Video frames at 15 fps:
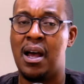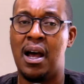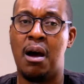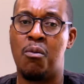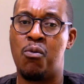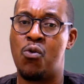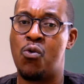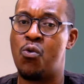
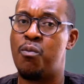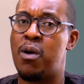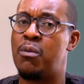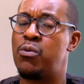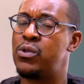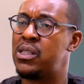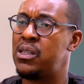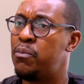Abu
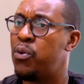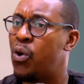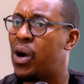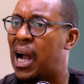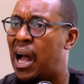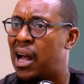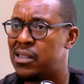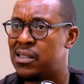Babu Sipo
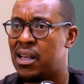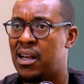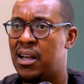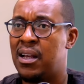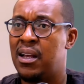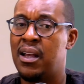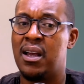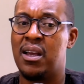Gaza,
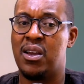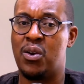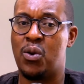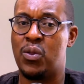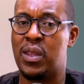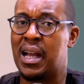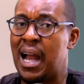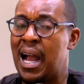you
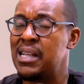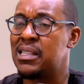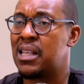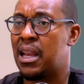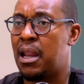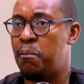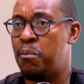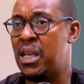know, the guys
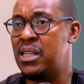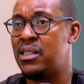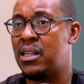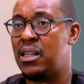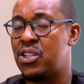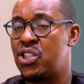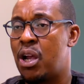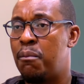that are
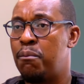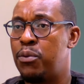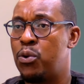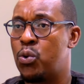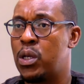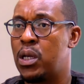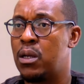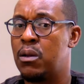basically
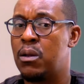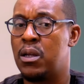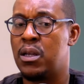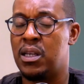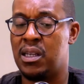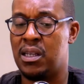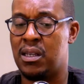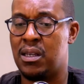championing
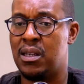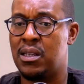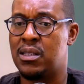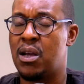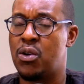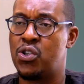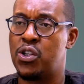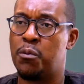a
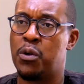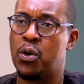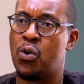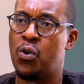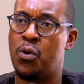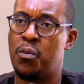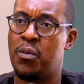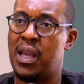township
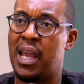economy.